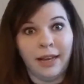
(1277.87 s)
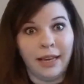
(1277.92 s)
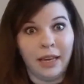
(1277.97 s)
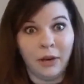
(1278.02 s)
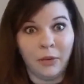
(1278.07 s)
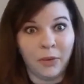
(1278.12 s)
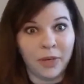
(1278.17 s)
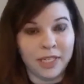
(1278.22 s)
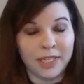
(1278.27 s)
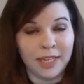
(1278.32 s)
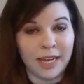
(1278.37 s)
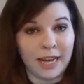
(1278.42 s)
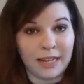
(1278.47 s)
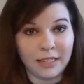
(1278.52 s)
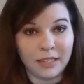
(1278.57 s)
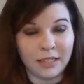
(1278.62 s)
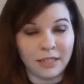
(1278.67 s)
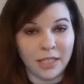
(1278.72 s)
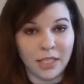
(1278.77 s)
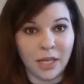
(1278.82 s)
I can't wait to
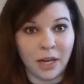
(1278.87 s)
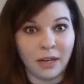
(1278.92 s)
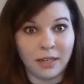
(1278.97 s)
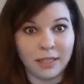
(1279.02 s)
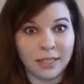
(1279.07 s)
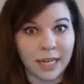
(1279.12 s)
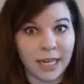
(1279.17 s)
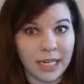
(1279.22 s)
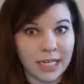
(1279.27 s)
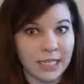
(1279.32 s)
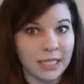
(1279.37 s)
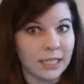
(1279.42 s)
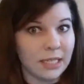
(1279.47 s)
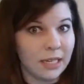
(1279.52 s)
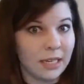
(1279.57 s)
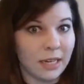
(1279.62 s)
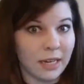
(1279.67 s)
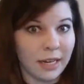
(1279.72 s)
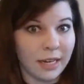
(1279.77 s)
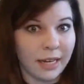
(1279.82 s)
cast on socks, guys.
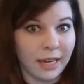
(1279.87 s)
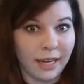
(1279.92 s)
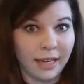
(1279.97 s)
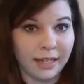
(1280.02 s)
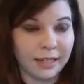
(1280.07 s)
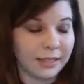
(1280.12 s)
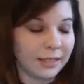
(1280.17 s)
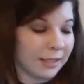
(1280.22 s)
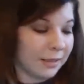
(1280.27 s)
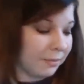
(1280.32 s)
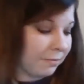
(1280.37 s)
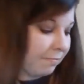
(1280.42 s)
I can't.